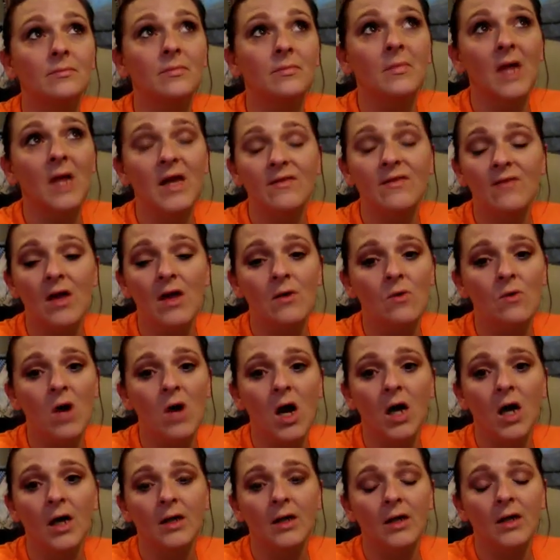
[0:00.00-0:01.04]
And they
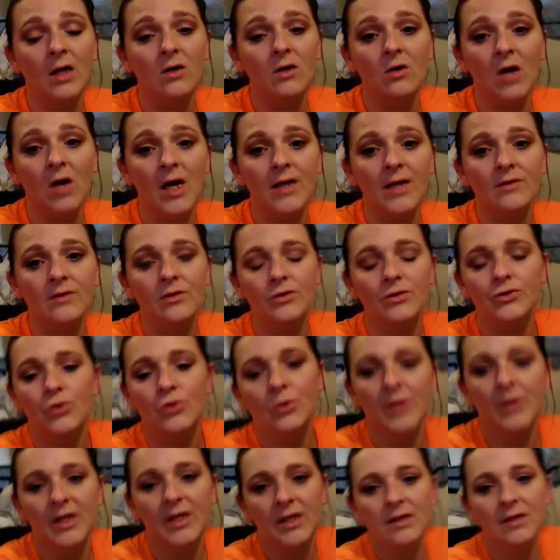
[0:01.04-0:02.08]
work great. They're
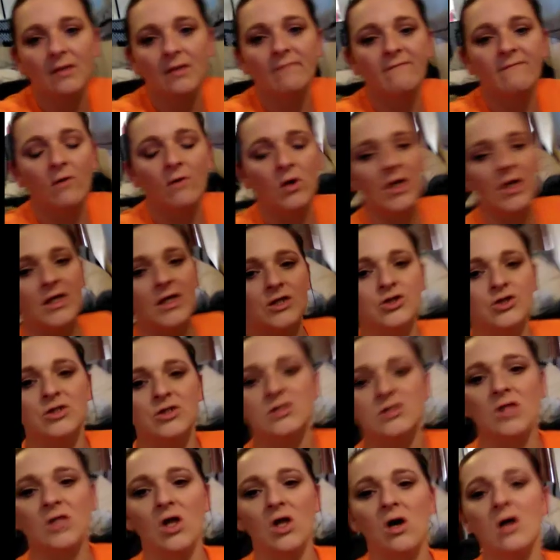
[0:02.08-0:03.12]
24 inches
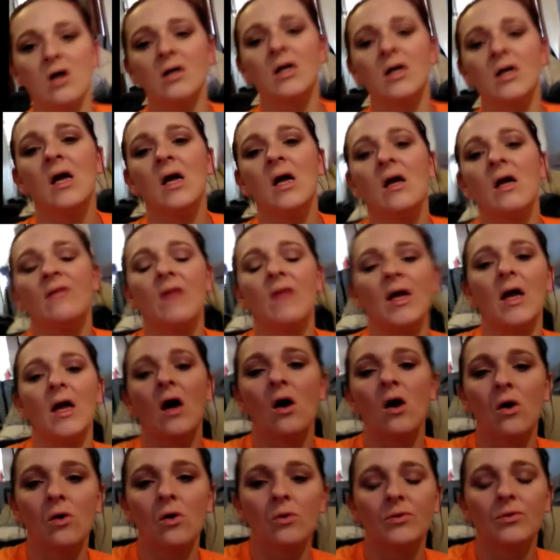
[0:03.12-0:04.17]
long. They
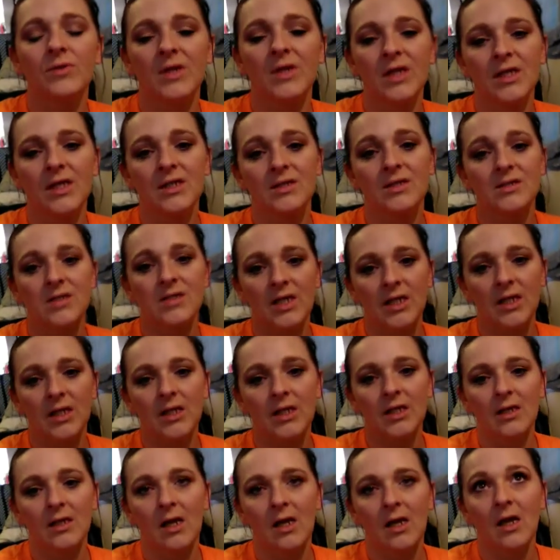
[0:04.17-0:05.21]
hold the
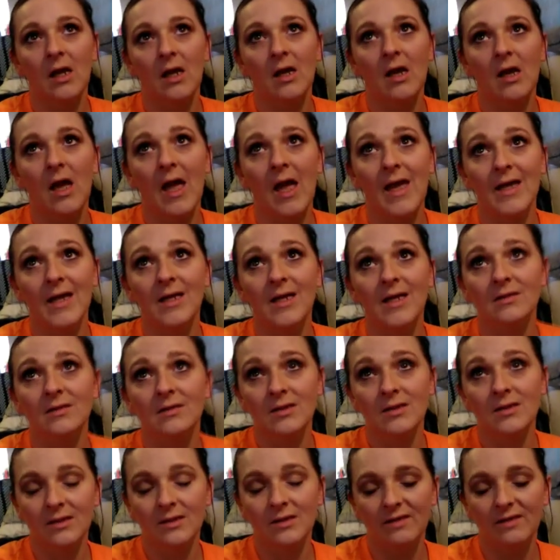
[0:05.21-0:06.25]
T8,
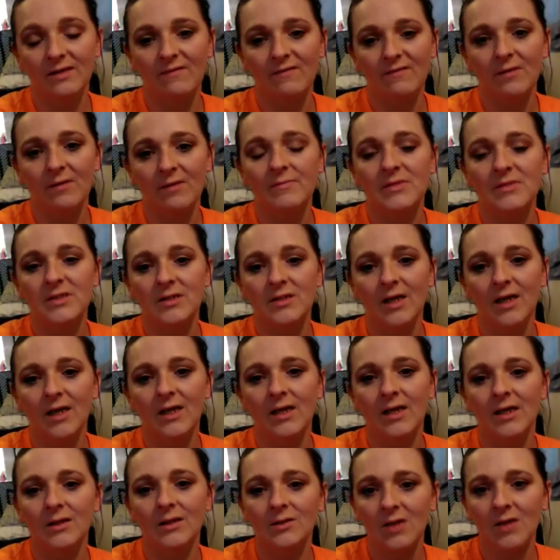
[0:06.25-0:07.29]
if I'm not
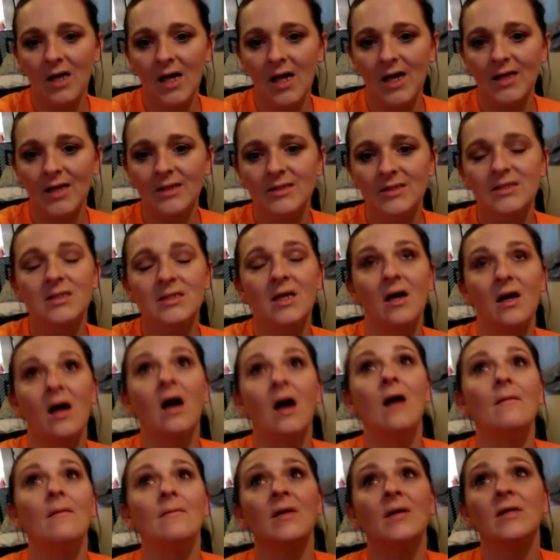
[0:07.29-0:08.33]
mistaken, lights.
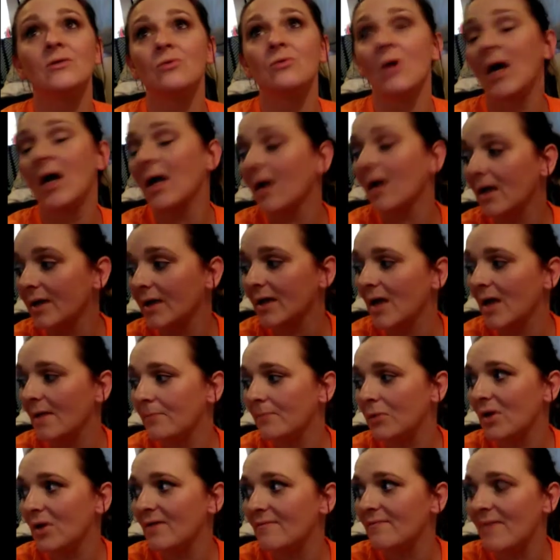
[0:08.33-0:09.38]
That's where I got a
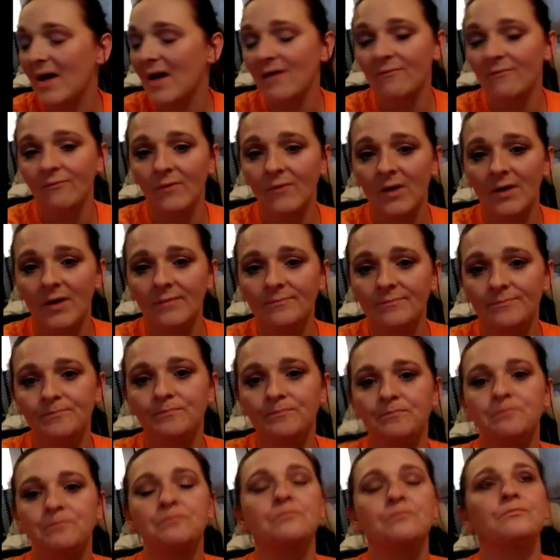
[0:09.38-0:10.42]
couple of mine from.
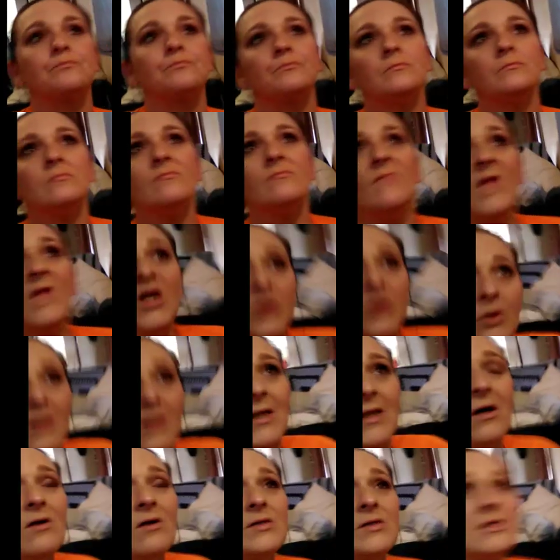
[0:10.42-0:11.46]
You
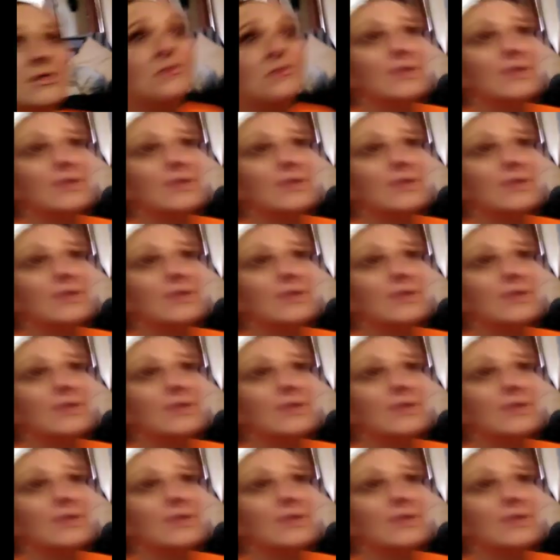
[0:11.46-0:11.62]
can also